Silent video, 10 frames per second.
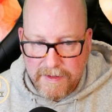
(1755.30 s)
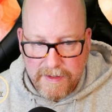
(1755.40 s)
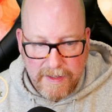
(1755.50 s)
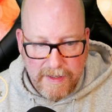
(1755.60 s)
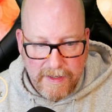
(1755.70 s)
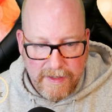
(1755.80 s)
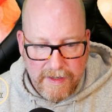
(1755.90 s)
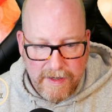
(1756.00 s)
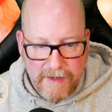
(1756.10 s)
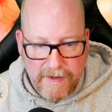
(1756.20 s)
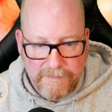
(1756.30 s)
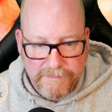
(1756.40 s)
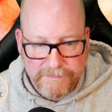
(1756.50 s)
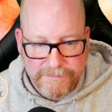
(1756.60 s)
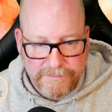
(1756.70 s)
And
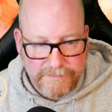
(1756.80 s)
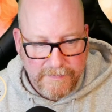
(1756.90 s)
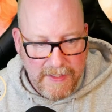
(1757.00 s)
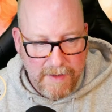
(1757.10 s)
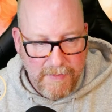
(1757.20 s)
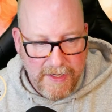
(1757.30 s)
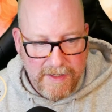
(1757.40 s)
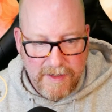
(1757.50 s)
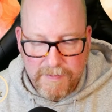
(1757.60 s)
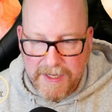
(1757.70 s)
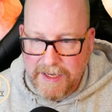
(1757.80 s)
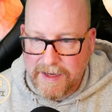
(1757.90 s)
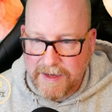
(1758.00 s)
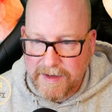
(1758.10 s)
yeah, it might not be